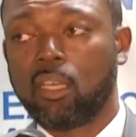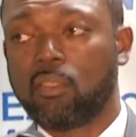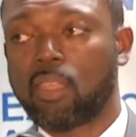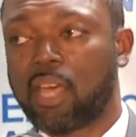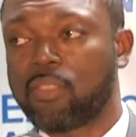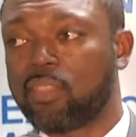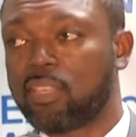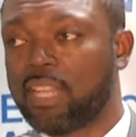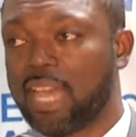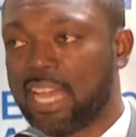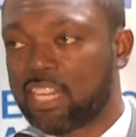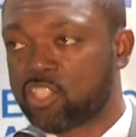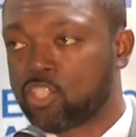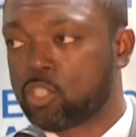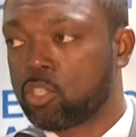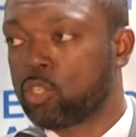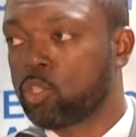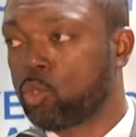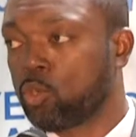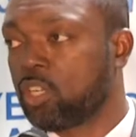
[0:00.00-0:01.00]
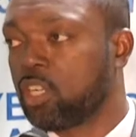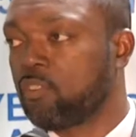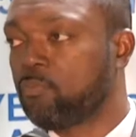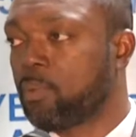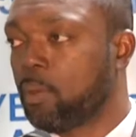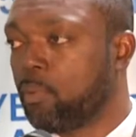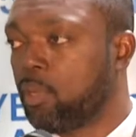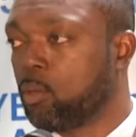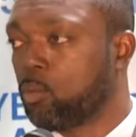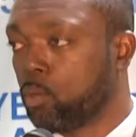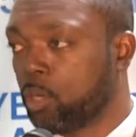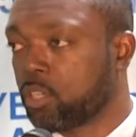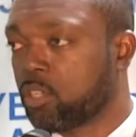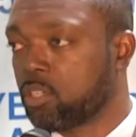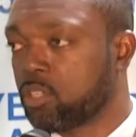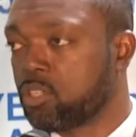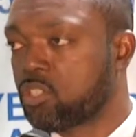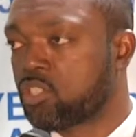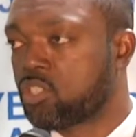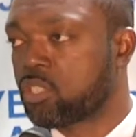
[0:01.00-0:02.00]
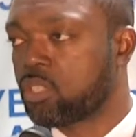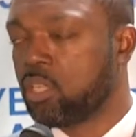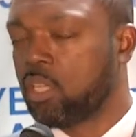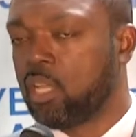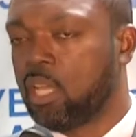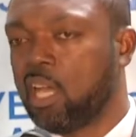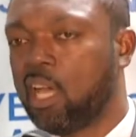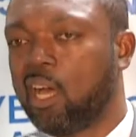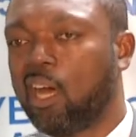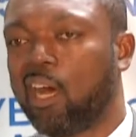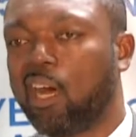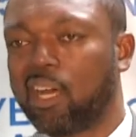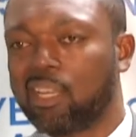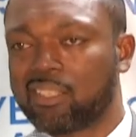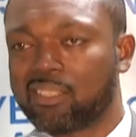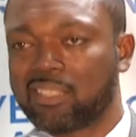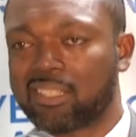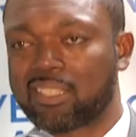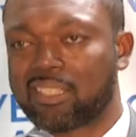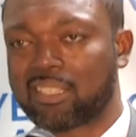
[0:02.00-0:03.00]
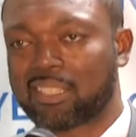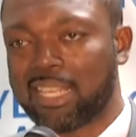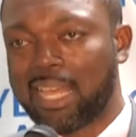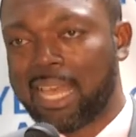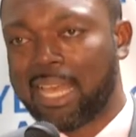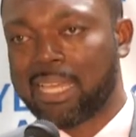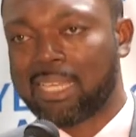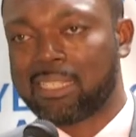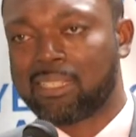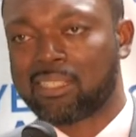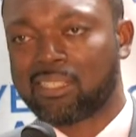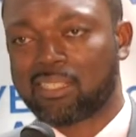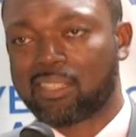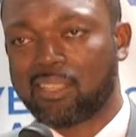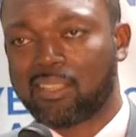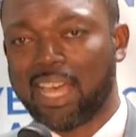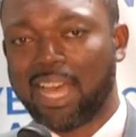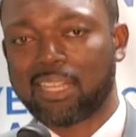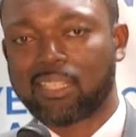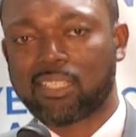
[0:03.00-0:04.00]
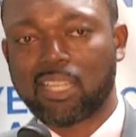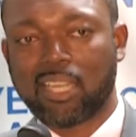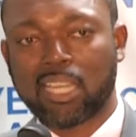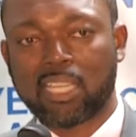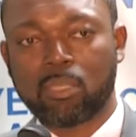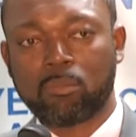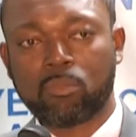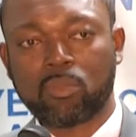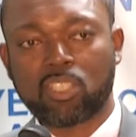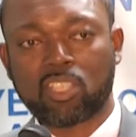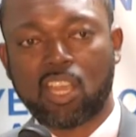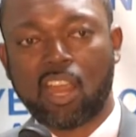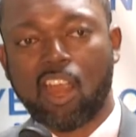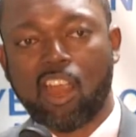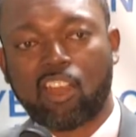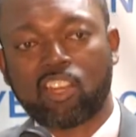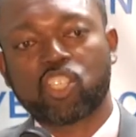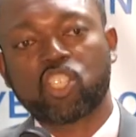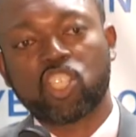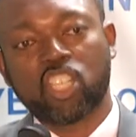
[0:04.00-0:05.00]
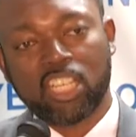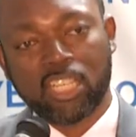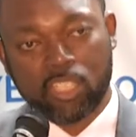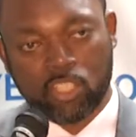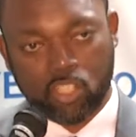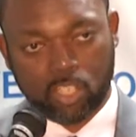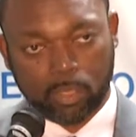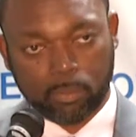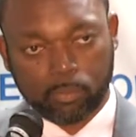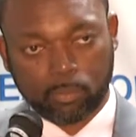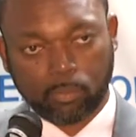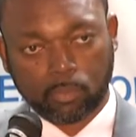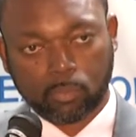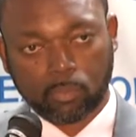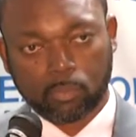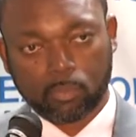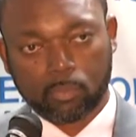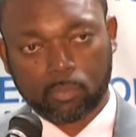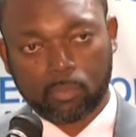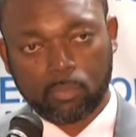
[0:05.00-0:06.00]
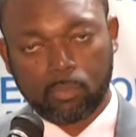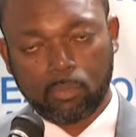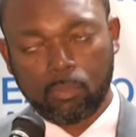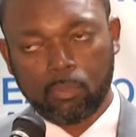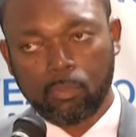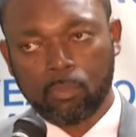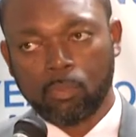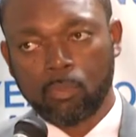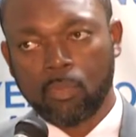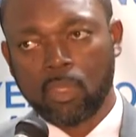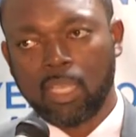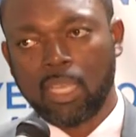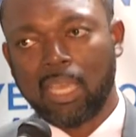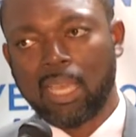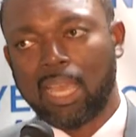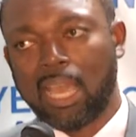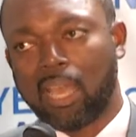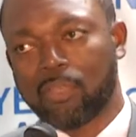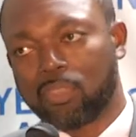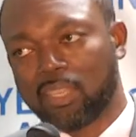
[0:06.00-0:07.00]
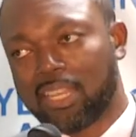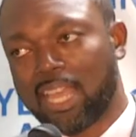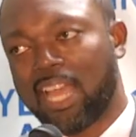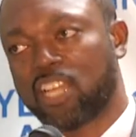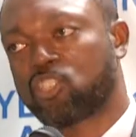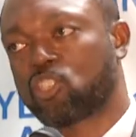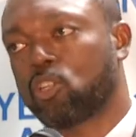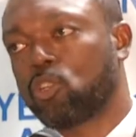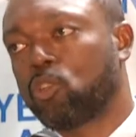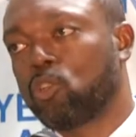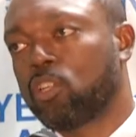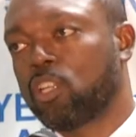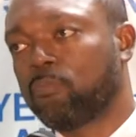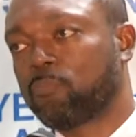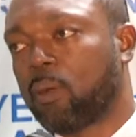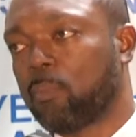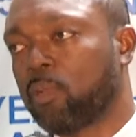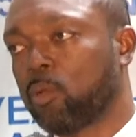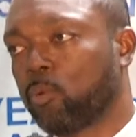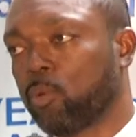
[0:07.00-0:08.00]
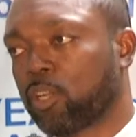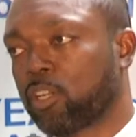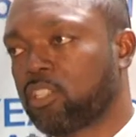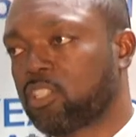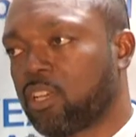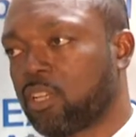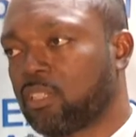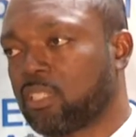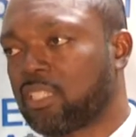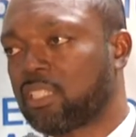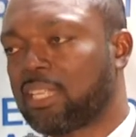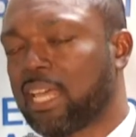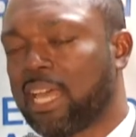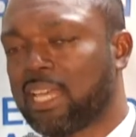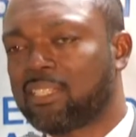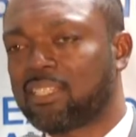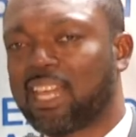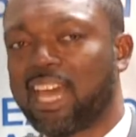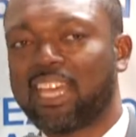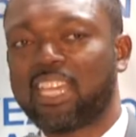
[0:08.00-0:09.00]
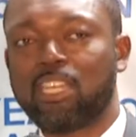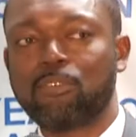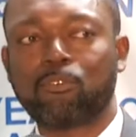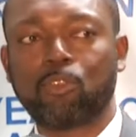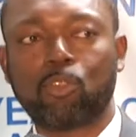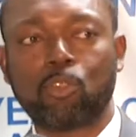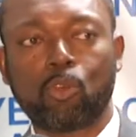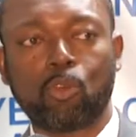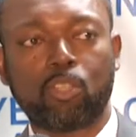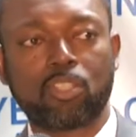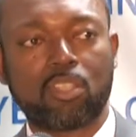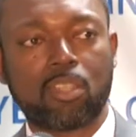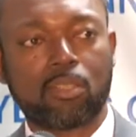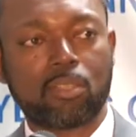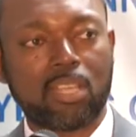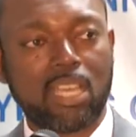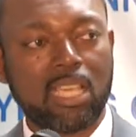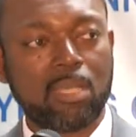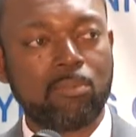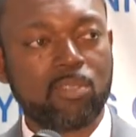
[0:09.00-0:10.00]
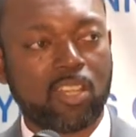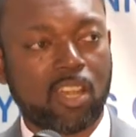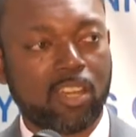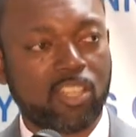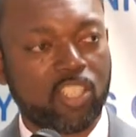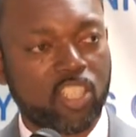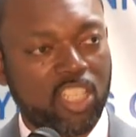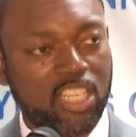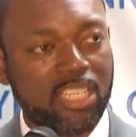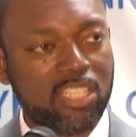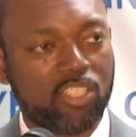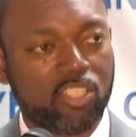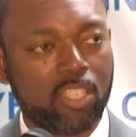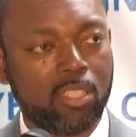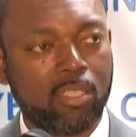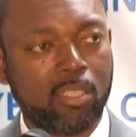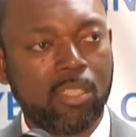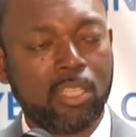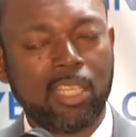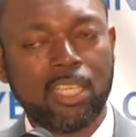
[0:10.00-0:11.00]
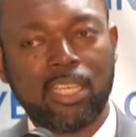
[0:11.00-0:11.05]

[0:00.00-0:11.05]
that the National Union of Public Workers understands that times are changing. And the National Union of Public Workers understands that even though times are changing